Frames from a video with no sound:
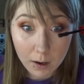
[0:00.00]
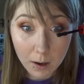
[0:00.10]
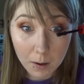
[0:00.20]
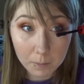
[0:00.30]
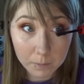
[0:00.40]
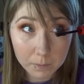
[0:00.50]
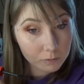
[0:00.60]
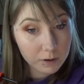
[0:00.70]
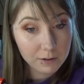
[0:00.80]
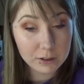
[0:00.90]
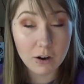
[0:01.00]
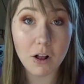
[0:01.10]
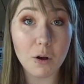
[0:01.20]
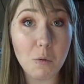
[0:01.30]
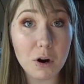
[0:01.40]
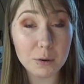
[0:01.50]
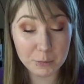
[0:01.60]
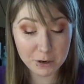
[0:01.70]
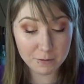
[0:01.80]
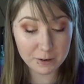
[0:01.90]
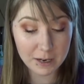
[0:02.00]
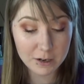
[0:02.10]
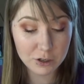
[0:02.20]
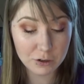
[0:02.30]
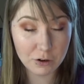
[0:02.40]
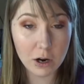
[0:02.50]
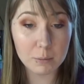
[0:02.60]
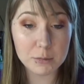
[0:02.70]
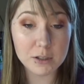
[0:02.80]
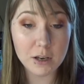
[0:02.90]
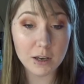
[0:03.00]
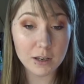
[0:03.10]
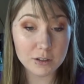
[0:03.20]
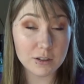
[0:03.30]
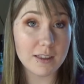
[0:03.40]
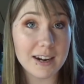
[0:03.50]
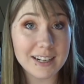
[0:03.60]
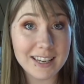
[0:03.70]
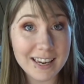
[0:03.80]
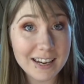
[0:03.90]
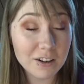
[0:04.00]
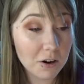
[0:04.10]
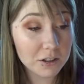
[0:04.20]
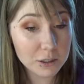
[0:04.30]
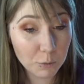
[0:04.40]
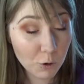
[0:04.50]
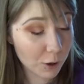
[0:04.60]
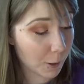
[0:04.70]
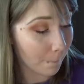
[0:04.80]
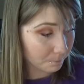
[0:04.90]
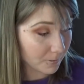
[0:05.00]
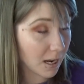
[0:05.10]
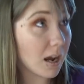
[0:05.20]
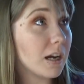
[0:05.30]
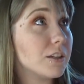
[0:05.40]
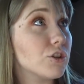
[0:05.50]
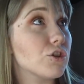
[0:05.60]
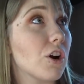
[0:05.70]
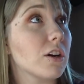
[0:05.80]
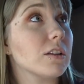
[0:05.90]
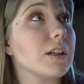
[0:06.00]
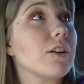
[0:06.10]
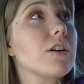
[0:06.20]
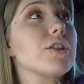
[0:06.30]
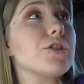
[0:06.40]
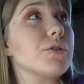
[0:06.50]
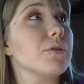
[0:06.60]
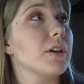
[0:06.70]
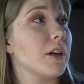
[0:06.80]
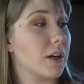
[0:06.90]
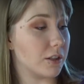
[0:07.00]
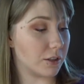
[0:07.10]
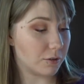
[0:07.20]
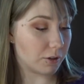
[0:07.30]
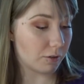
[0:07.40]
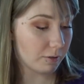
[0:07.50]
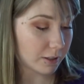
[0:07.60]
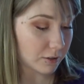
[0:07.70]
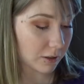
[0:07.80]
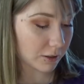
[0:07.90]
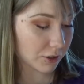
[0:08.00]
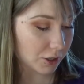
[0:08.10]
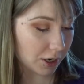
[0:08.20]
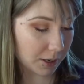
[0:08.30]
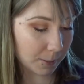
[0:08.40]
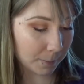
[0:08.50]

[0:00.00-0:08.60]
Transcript: um, we have to call it water purification drops so that it can get across the border, I strongly urge you to do your research.